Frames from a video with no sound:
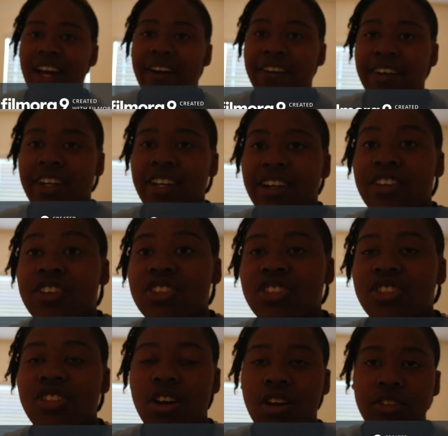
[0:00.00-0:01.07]
out here. There's
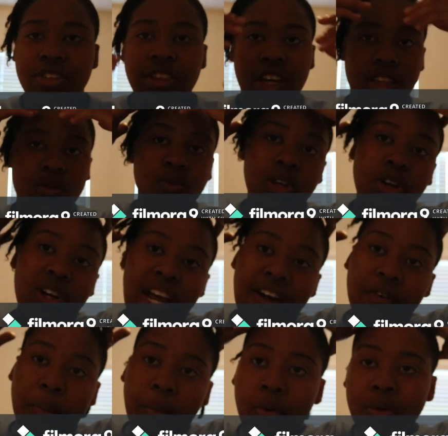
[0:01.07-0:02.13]
no, like, we don't have
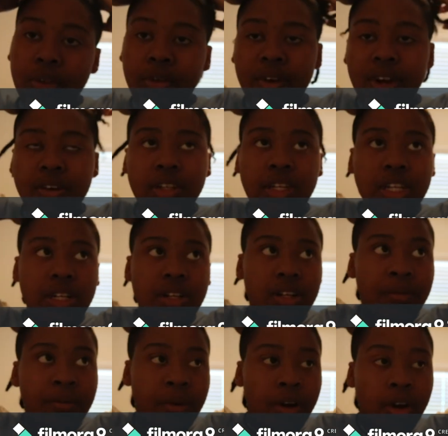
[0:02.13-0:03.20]
a pool around here.